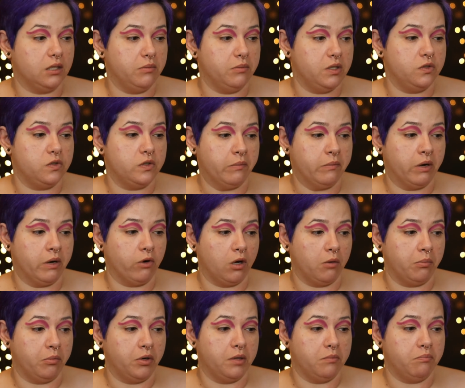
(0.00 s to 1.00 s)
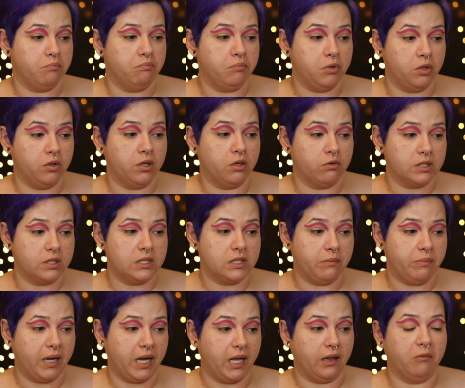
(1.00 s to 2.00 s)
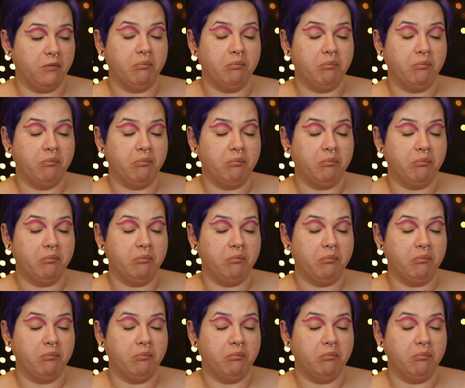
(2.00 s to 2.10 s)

be using my Raw Beauty Christie palette,